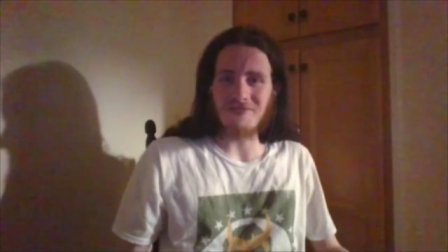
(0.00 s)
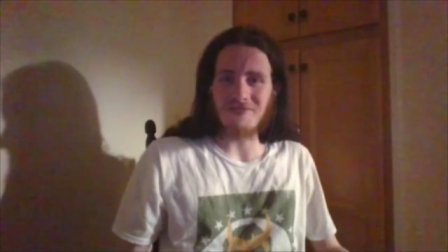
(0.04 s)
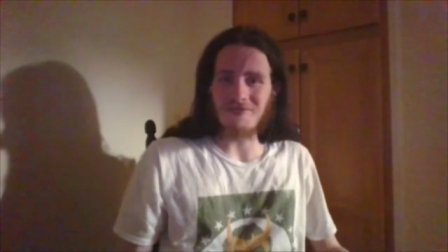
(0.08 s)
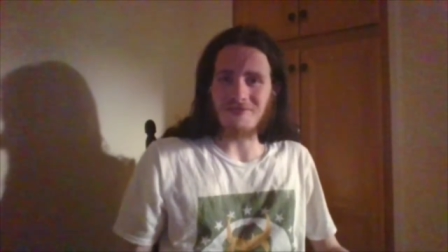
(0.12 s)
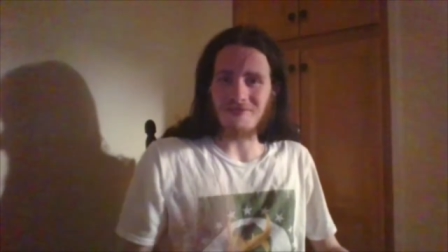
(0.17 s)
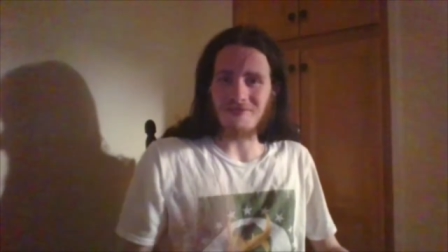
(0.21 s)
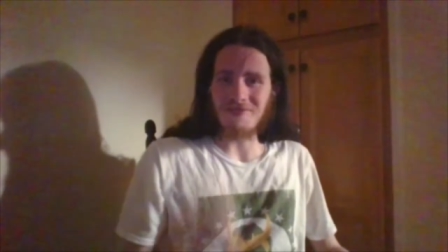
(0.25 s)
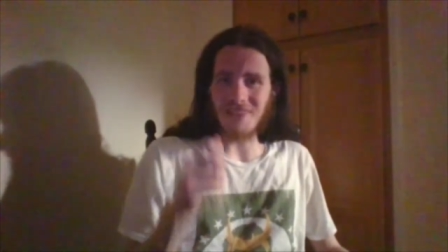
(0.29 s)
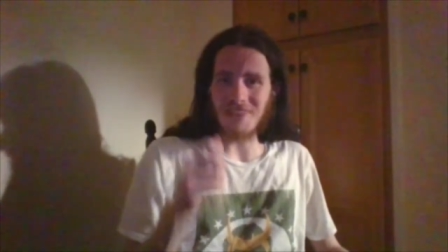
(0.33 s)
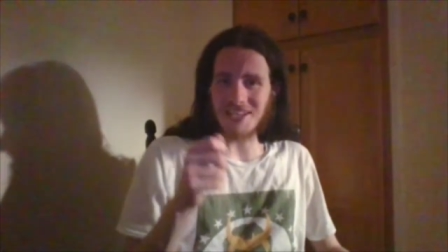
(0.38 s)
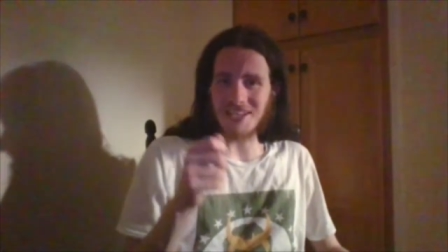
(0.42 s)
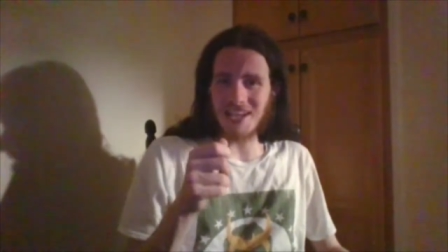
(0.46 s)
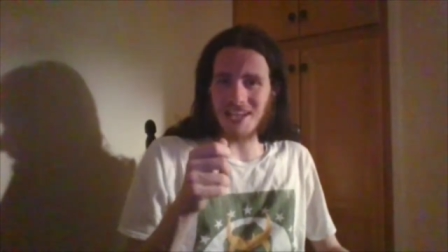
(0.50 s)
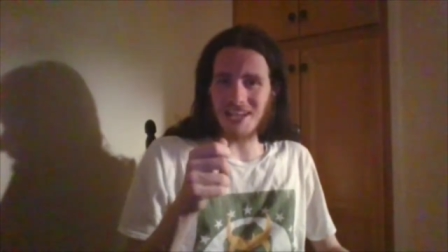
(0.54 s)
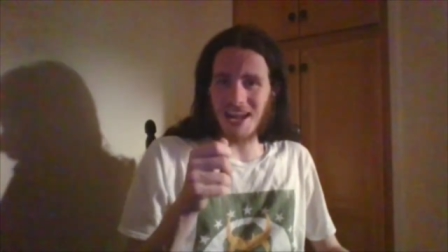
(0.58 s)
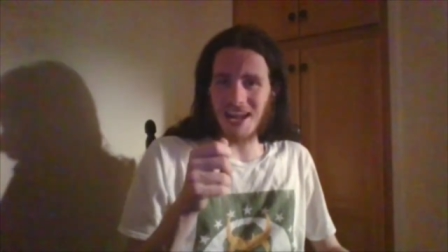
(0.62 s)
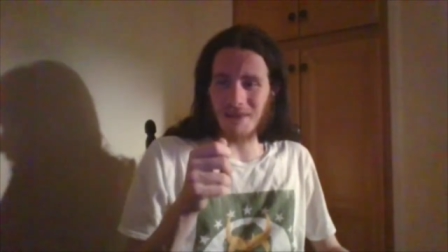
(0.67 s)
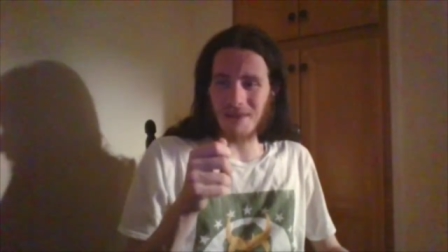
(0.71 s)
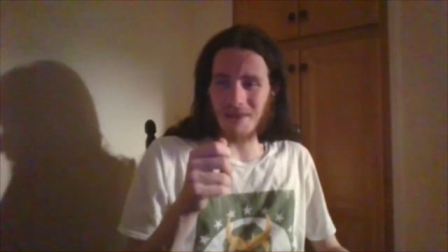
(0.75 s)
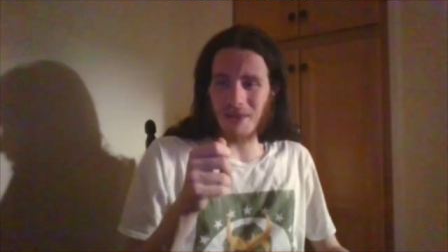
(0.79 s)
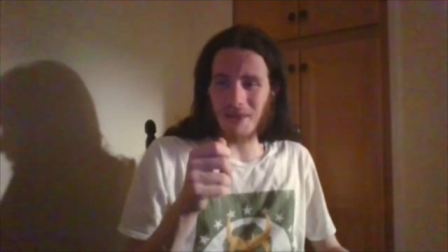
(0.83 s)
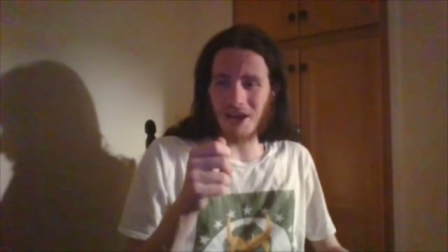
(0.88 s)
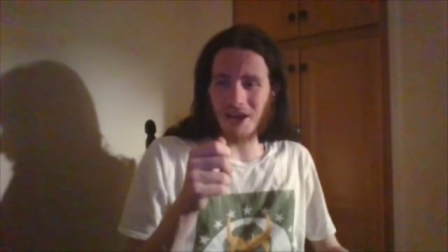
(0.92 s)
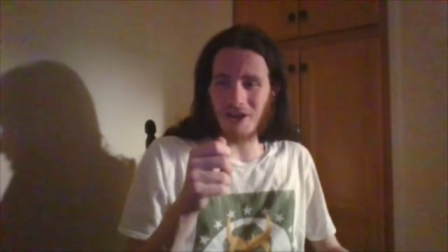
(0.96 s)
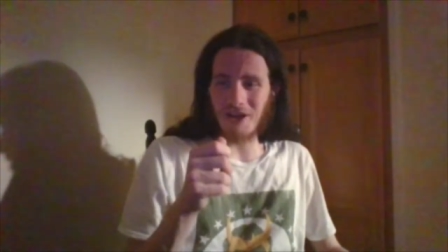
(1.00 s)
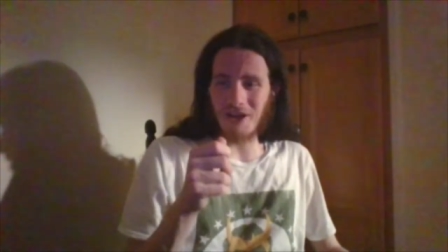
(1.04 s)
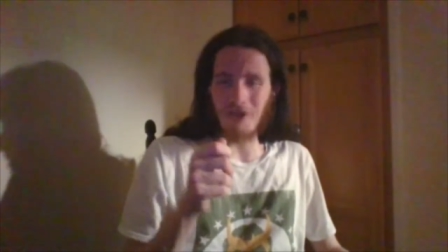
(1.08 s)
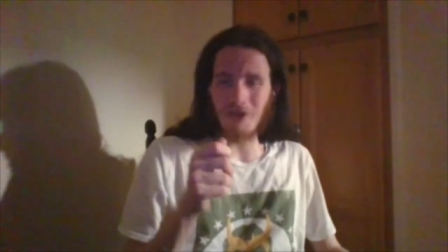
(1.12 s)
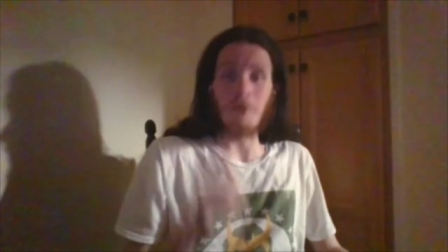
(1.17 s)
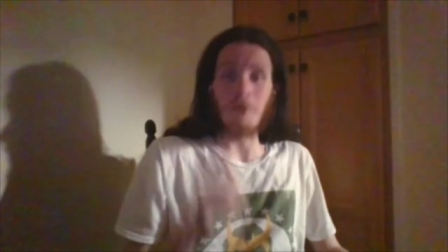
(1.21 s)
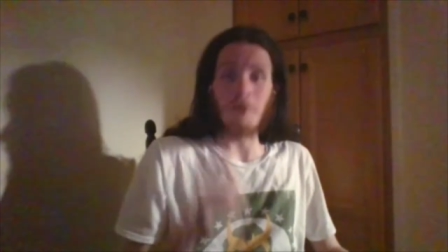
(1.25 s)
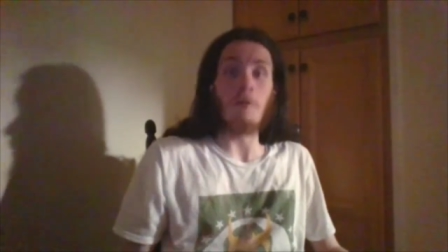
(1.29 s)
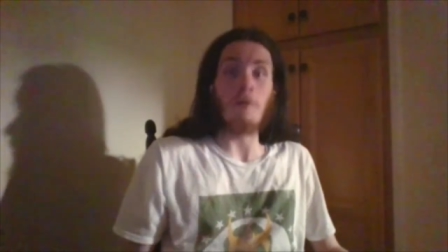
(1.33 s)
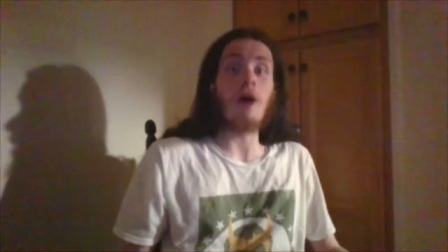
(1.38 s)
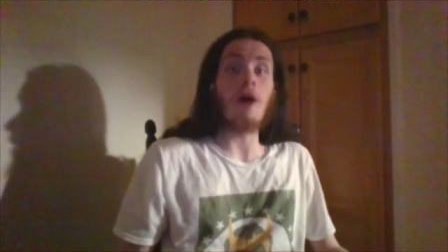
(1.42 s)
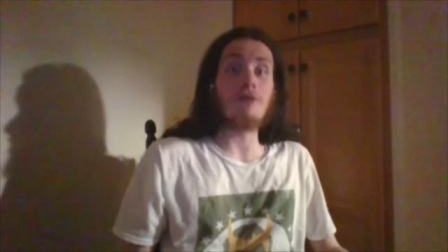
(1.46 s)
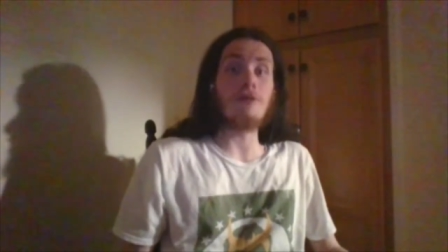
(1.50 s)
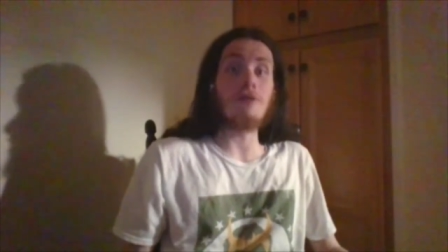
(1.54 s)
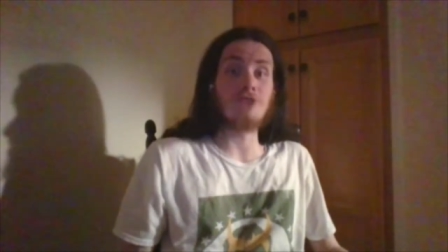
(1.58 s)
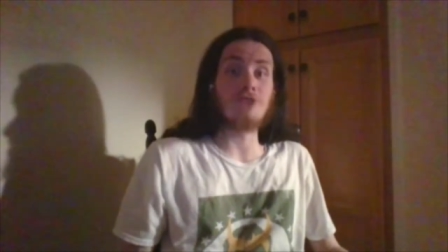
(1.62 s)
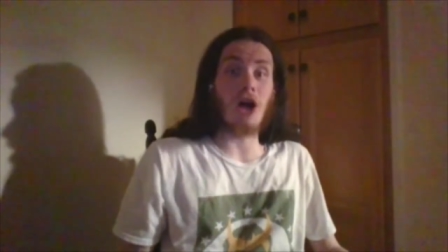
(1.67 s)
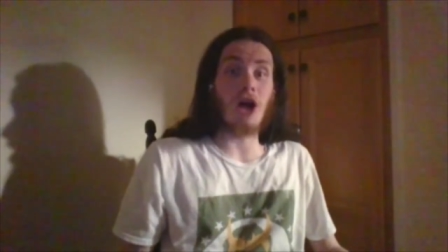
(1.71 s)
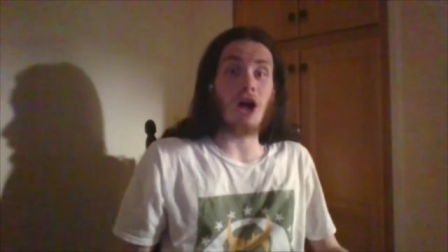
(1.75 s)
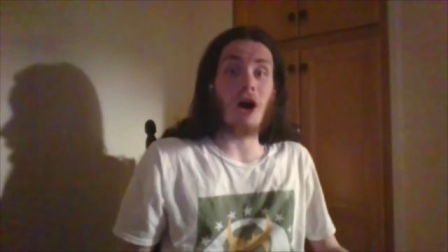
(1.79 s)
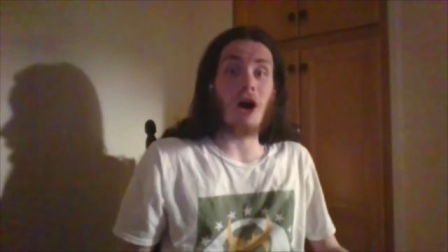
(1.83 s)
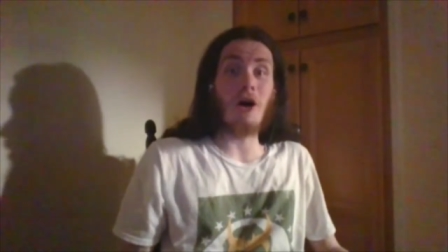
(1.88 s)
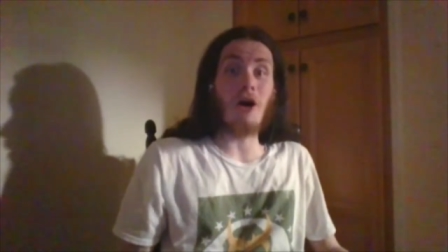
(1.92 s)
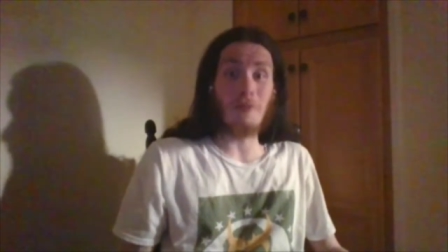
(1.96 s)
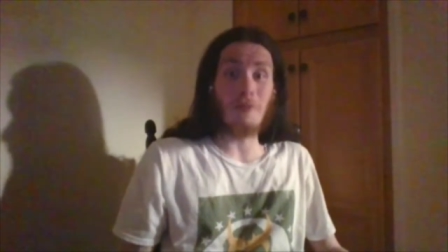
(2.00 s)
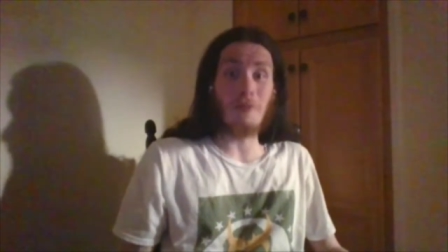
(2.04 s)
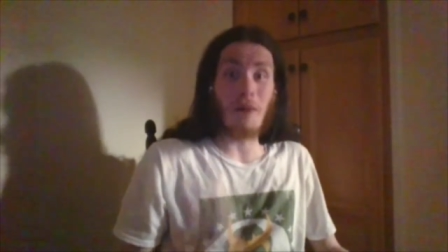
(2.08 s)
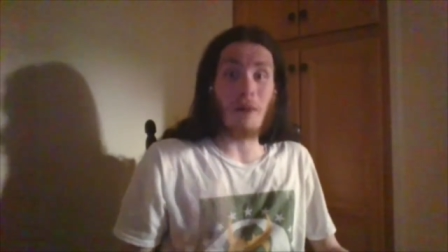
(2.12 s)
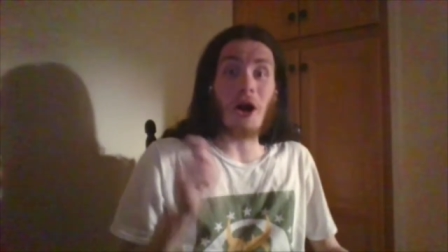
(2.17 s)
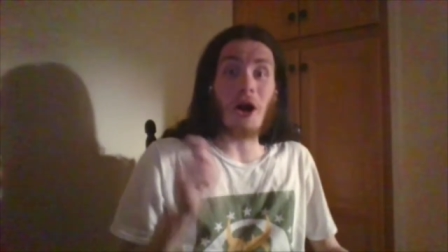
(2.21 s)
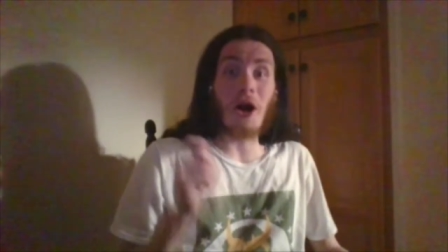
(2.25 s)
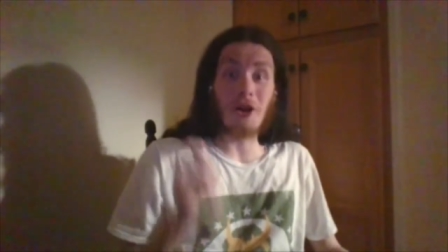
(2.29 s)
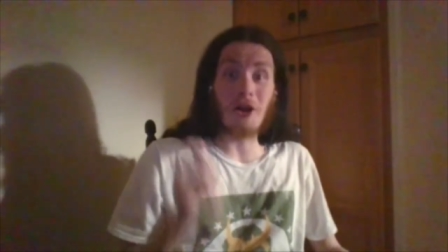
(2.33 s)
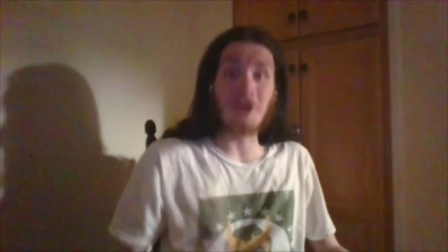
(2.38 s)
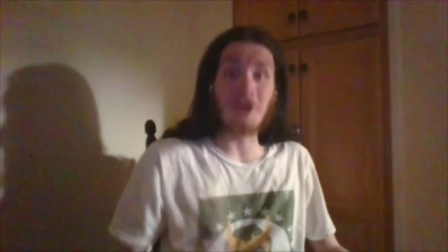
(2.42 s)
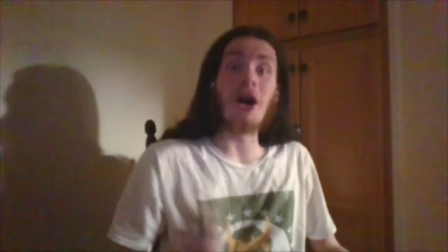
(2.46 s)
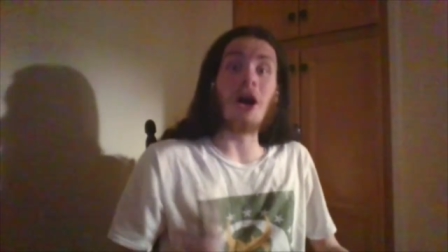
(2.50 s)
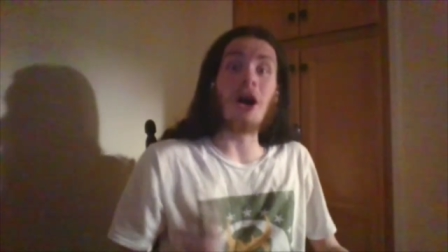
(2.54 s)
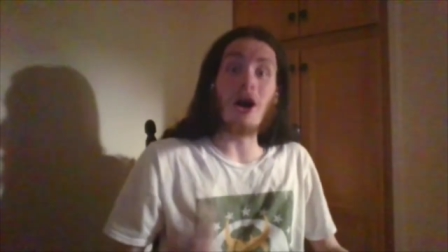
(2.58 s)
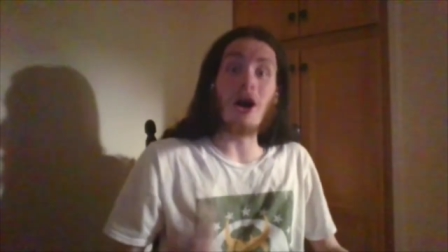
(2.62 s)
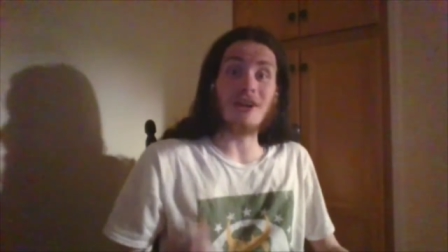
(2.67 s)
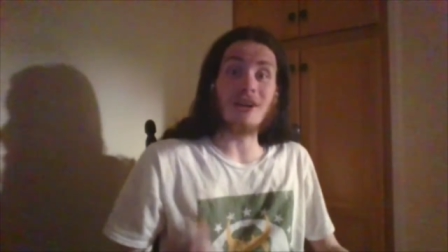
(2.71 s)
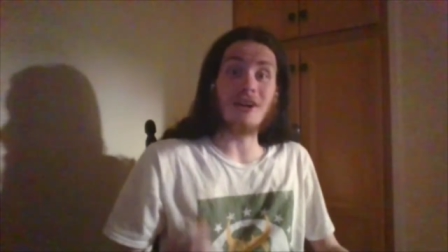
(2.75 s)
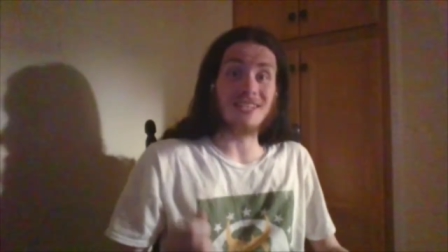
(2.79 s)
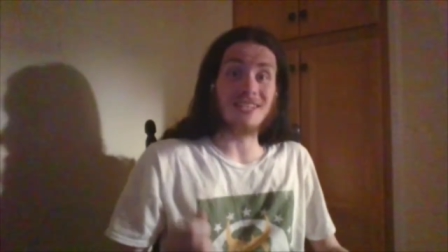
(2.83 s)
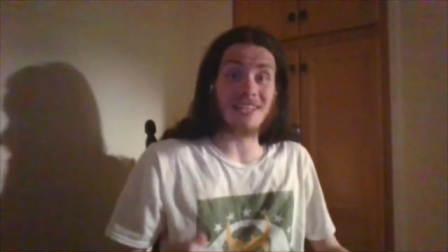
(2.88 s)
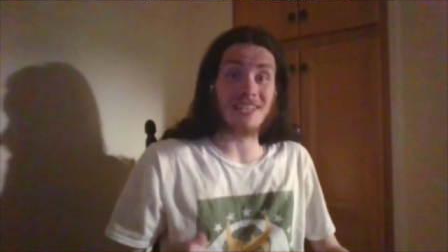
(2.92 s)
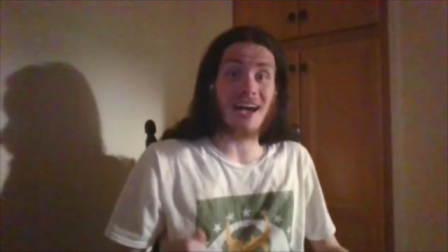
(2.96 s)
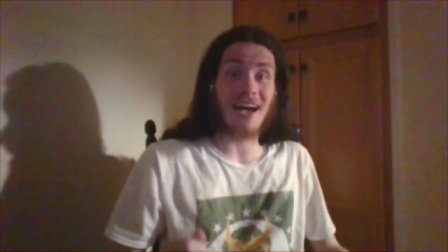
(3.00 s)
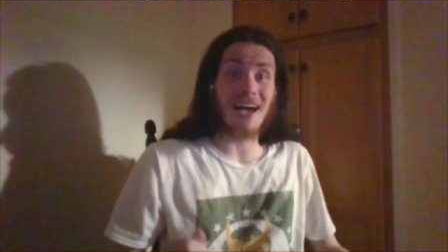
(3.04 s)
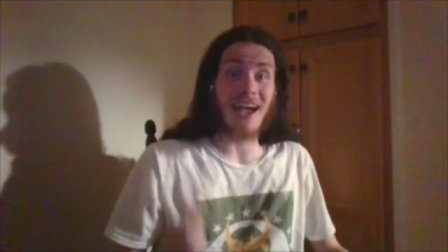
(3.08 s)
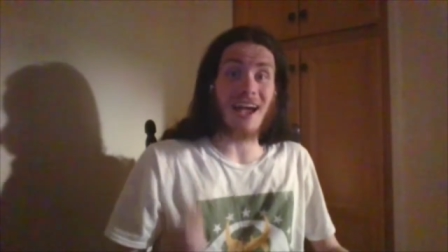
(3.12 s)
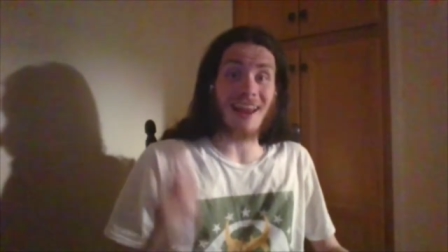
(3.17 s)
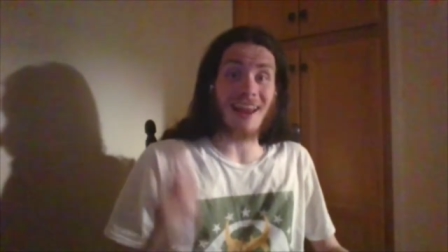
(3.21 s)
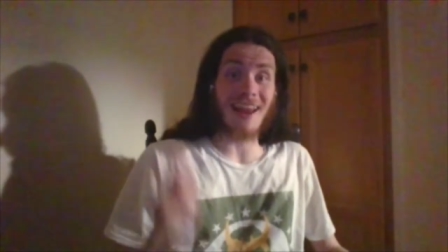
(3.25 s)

That's an anime girl. Welcome to all modern car design.